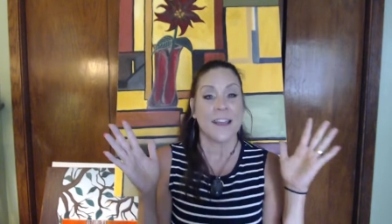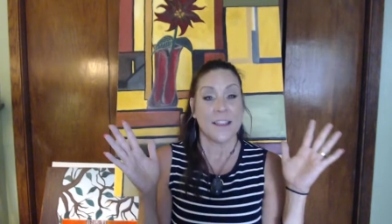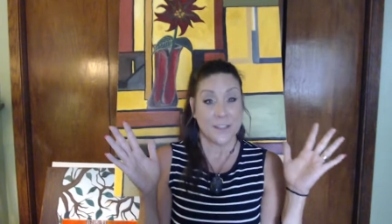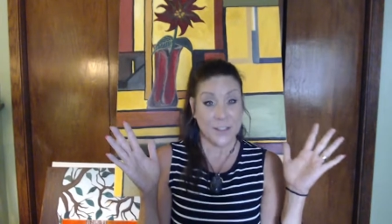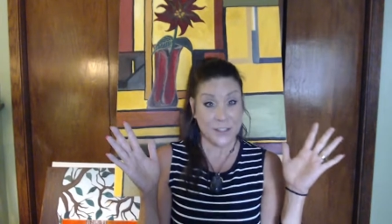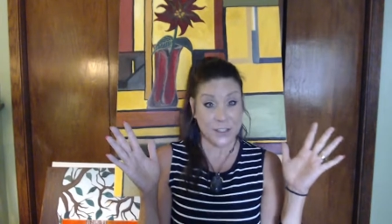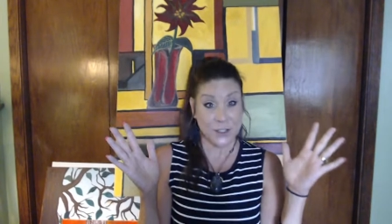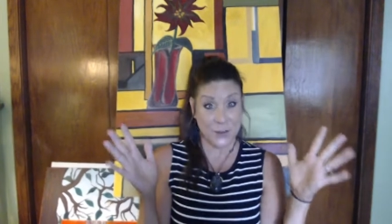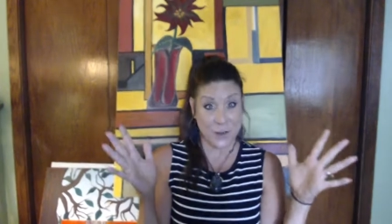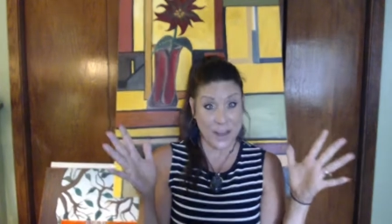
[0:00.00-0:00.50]

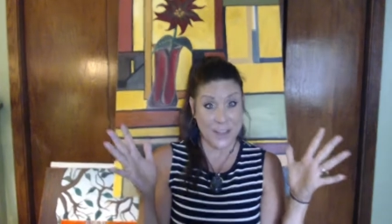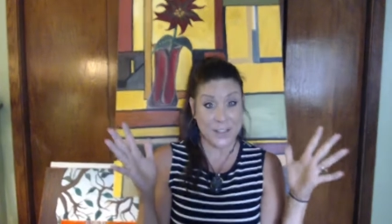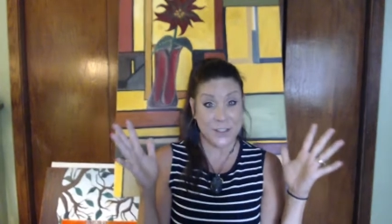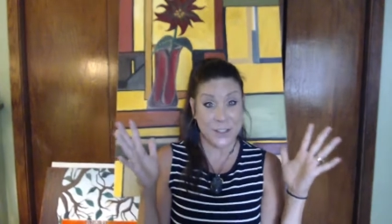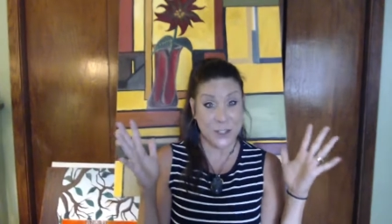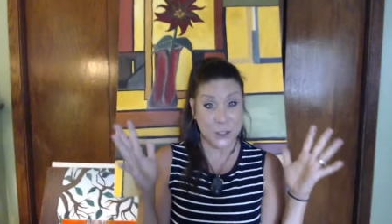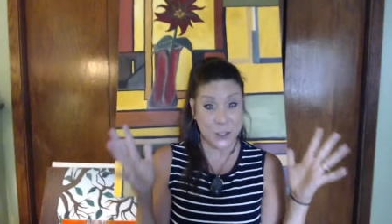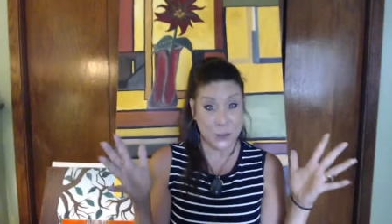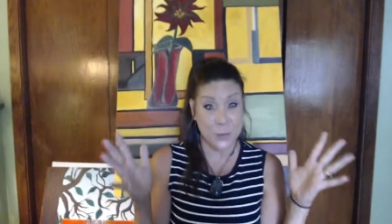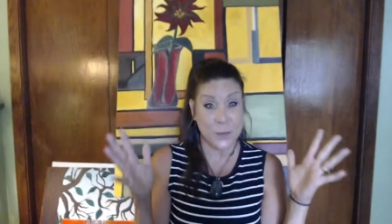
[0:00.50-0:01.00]
The strength
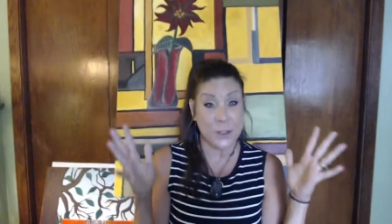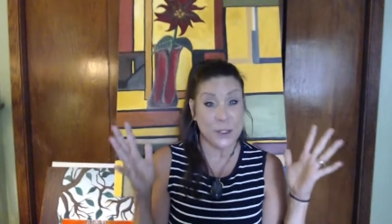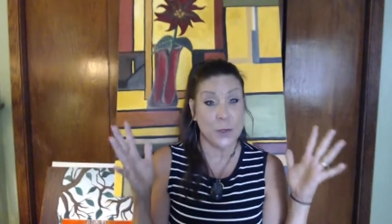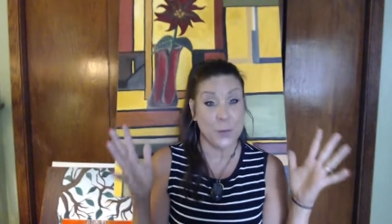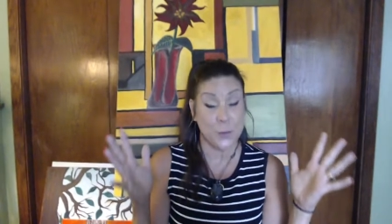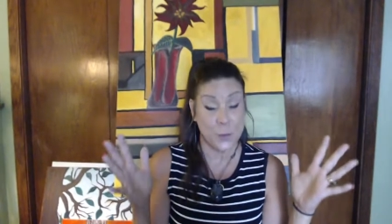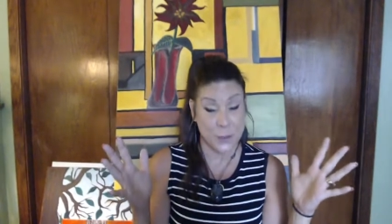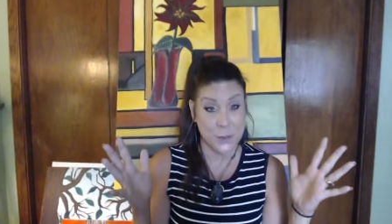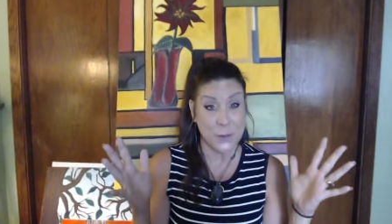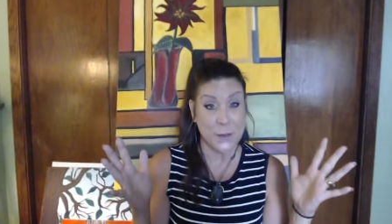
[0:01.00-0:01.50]
to do what you
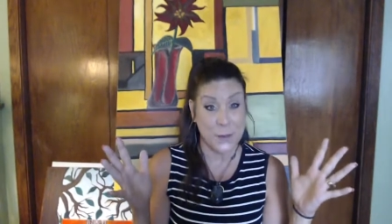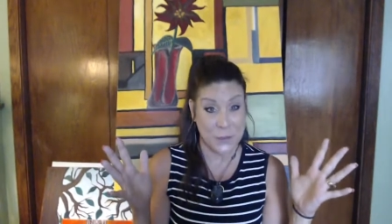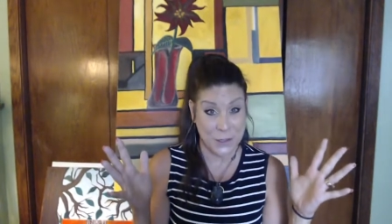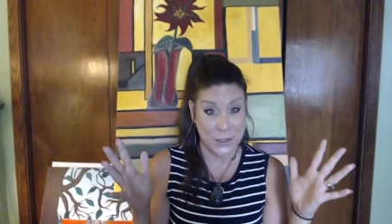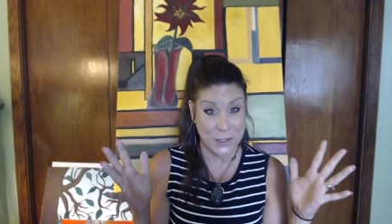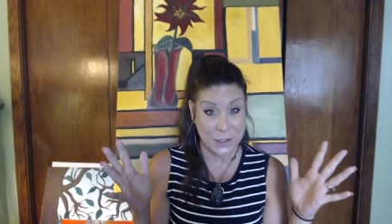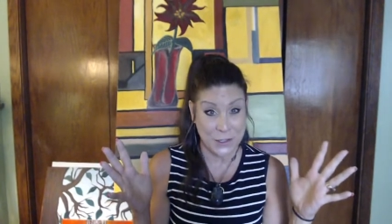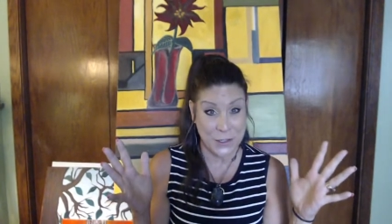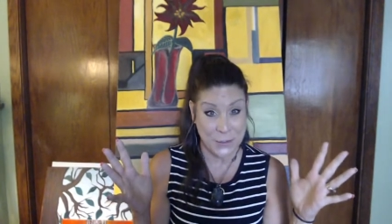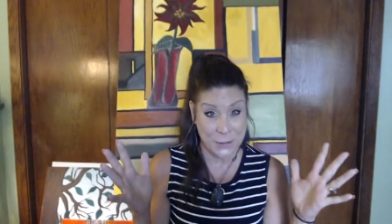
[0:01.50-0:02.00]
will with
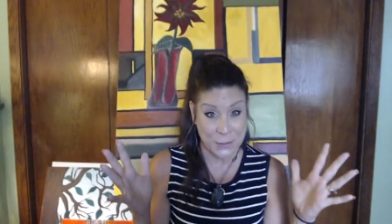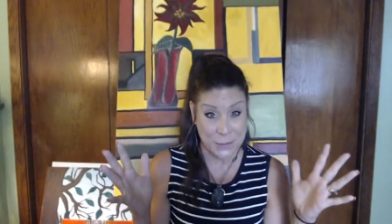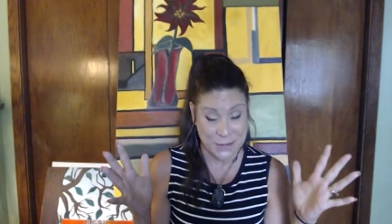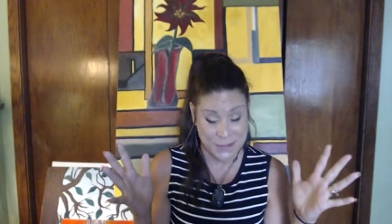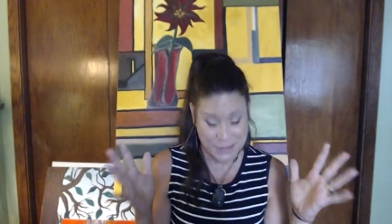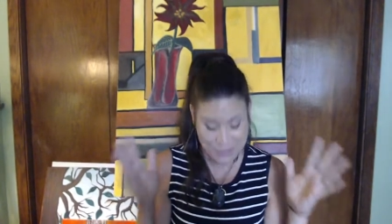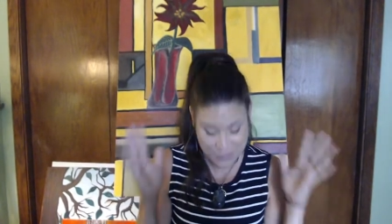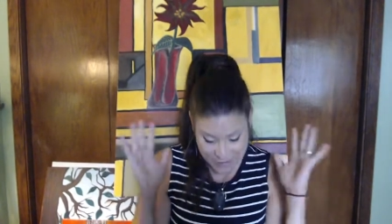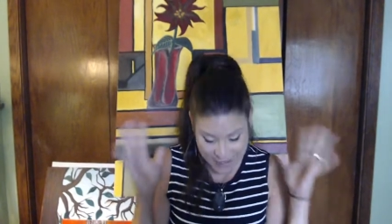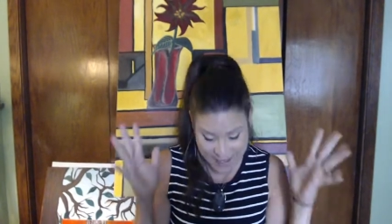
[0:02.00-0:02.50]
good
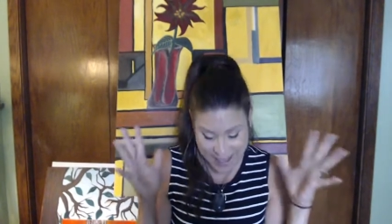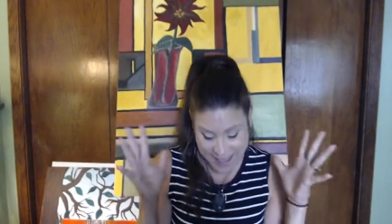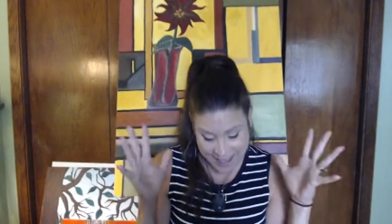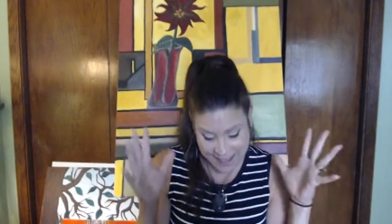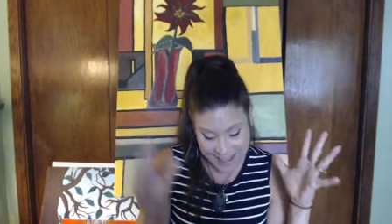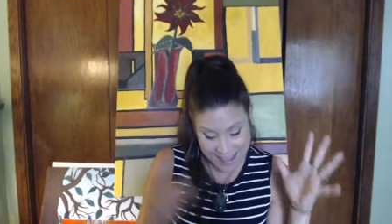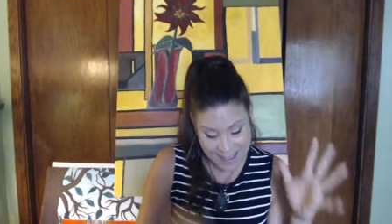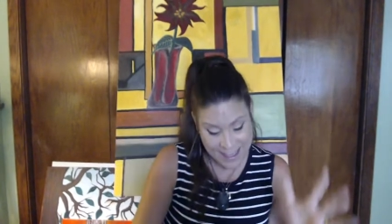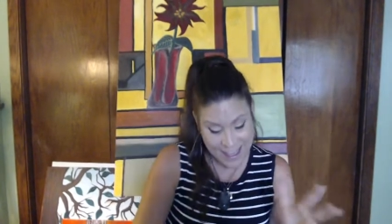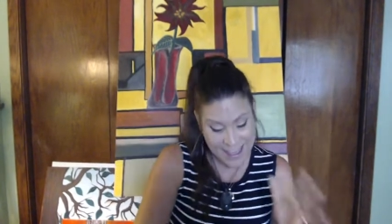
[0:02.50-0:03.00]
news, okay?